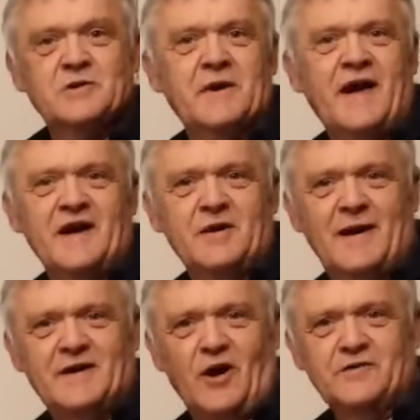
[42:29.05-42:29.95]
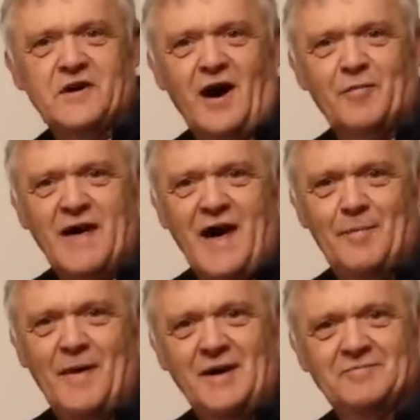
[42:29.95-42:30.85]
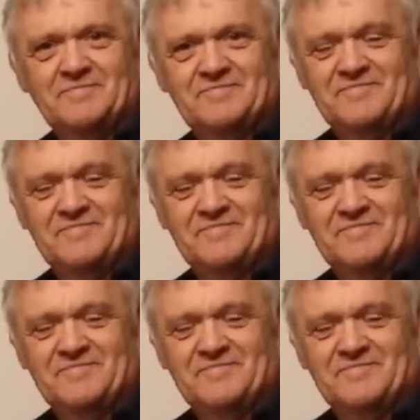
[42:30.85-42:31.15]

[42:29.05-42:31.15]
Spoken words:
So we're getting about 100 RPM.